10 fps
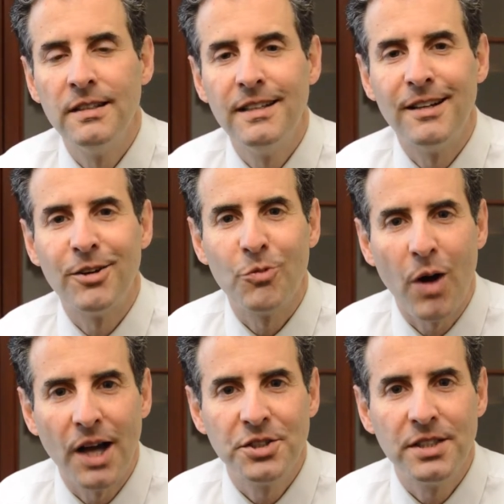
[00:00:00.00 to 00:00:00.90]
here in
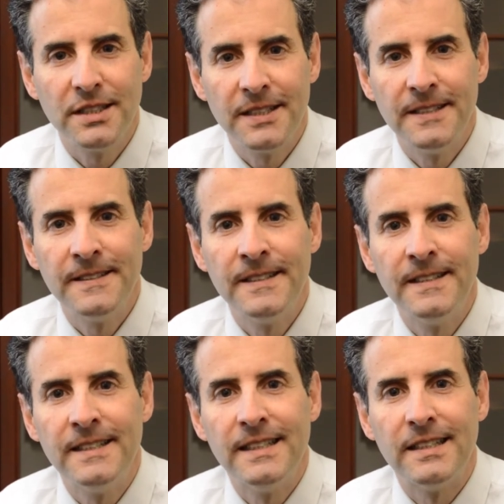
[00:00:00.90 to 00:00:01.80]
Washington
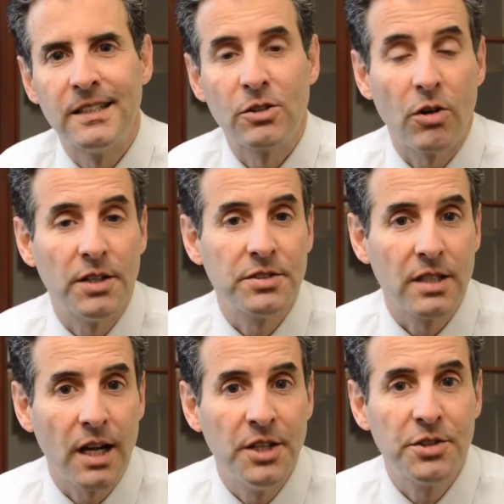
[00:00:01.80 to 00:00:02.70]
and across
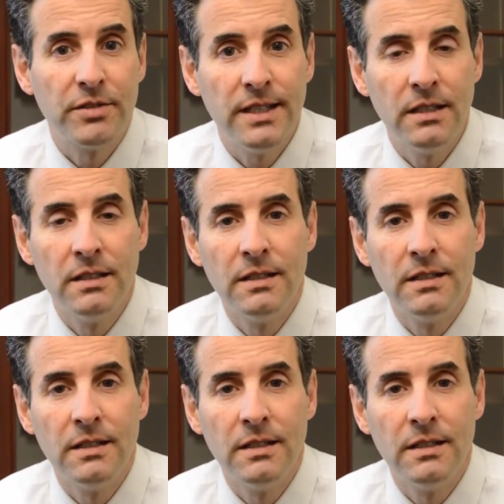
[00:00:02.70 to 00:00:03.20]
the country.